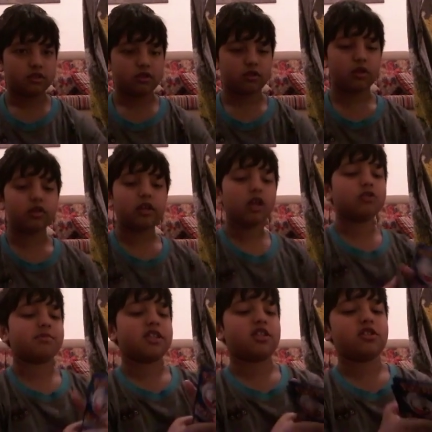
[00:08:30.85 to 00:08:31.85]
so don't talk
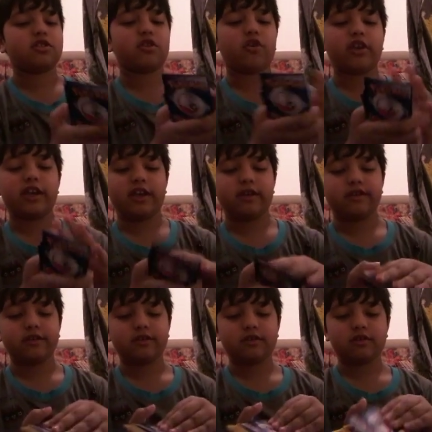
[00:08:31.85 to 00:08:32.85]
to my sister okay
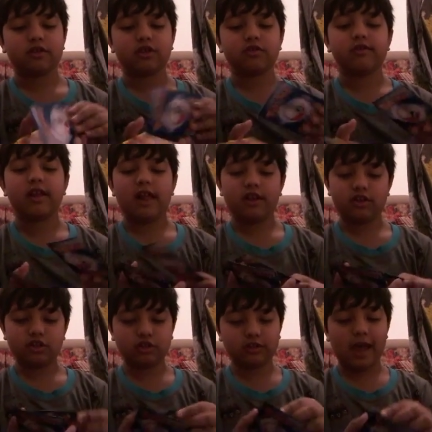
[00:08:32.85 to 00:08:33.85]
she
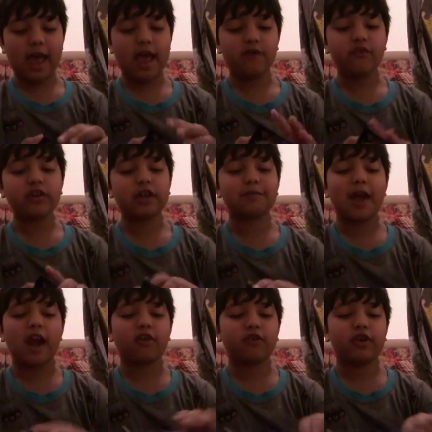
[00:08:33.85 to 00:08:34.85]
she's every time
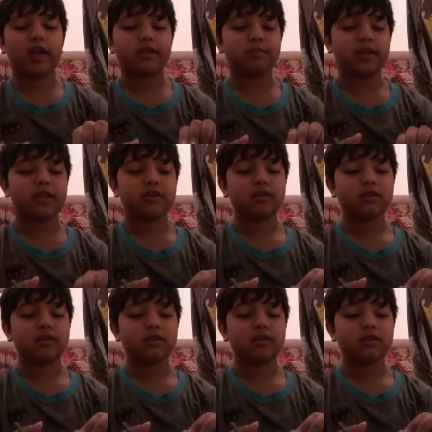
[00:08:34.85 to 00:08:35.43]
angry at me